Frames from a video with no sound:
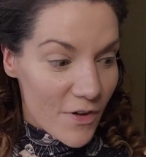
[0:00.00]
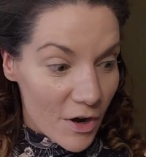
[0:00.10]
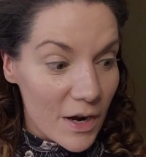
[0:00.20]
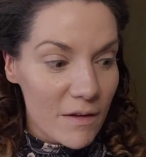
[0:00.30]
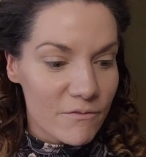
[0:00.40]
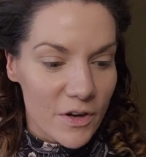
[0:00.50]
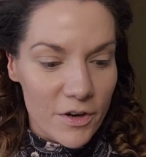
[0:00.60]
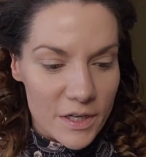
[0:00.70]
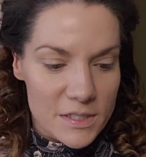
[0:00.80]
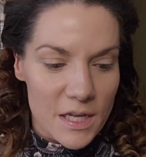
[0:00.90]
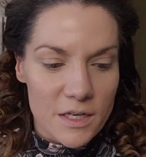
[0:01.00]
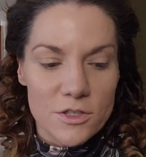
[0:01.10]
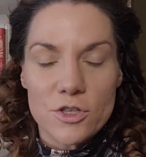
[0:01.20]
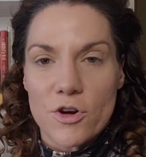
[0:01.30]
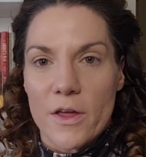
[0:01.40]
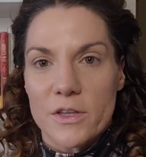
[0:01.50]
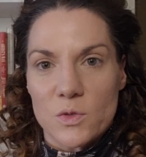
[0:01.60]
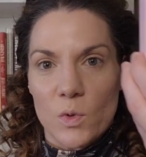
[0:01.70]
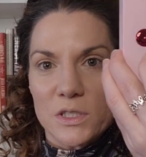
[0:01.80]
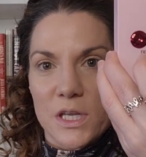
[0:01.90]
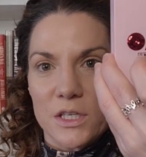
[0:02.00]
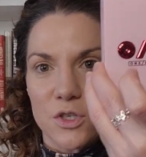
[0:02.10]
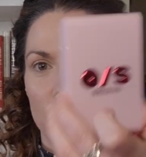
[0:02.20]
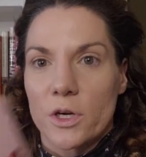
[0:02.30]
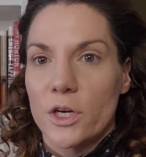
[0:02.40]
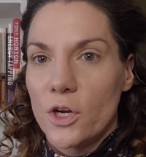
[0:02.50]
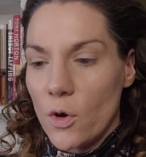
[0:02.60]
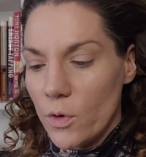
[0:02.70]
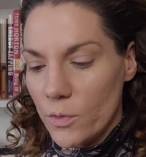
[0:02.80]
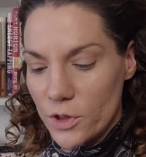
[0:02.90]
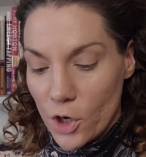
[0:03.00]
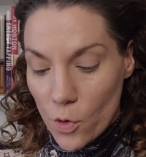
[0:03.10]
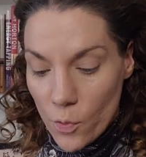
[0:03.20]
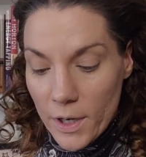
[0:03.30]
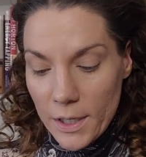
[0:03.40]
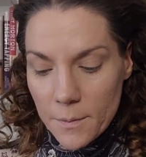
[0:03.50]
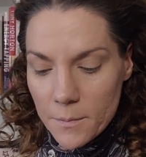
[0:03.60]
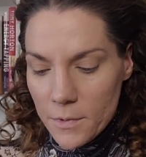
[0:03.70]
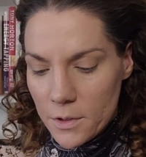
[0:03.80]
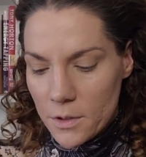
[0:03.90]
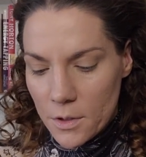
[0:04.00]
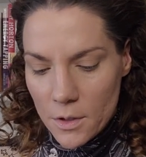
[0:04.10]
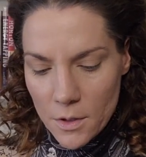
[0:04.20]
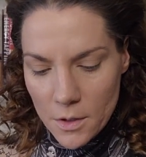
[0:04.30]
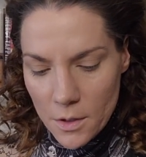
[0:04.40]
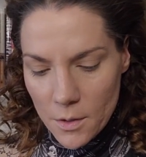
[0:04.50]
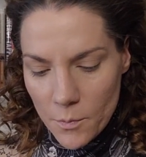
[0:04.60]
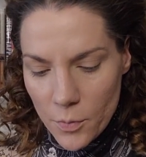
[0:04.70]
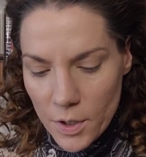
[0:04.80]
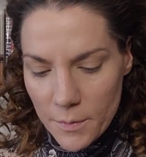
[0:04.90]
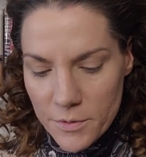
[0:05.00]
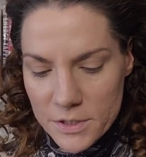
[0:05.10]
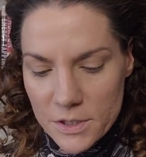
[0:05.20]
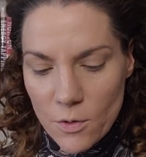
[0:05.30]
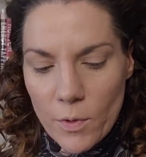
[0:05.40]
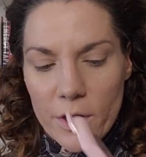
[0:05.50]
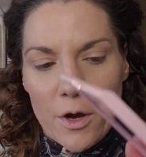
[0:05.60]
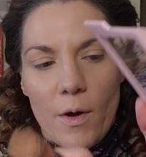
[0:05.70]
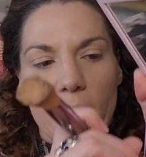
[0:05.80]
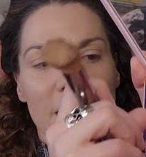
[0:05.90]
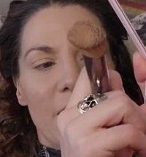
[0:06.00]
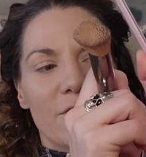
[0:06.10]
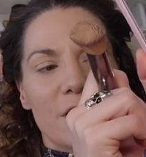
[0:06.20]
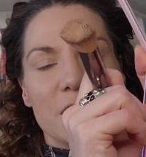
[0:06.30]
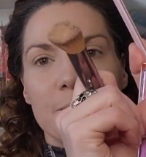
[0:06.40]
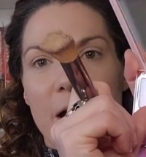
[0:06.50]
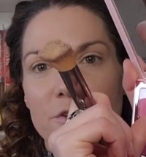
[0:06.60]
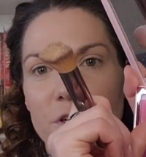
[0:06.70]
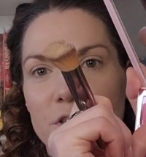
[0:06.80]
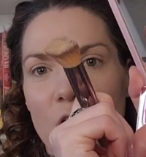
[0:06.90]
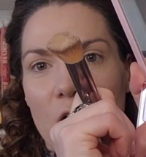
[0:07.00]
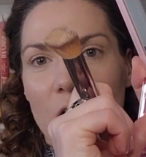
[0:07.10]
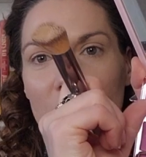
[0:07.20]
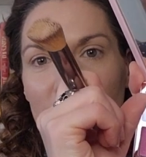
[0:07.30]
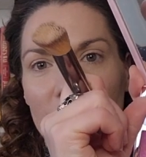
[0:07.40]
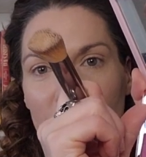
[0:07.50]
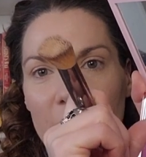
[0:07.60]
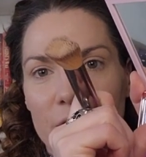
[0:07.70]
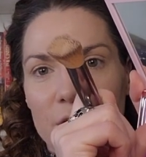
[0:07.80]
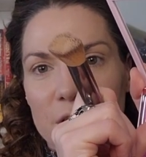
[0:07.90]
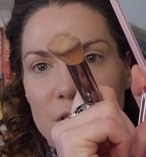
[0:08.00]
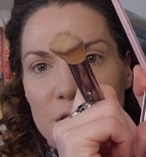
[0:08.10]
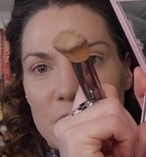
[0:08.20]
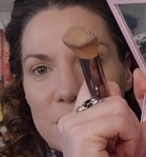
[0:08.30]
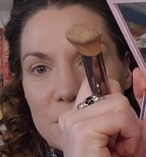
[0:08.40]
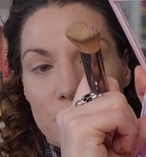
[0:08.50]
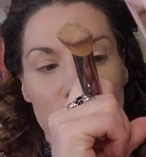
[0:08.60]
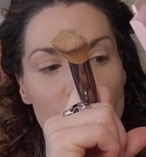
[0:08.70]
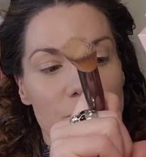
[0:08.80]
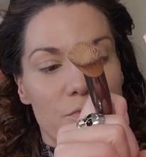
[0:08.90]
Very, very excited to try this one size. So we're going to go in with the cream. Put up this little window. I love this. Patrick Ta like created these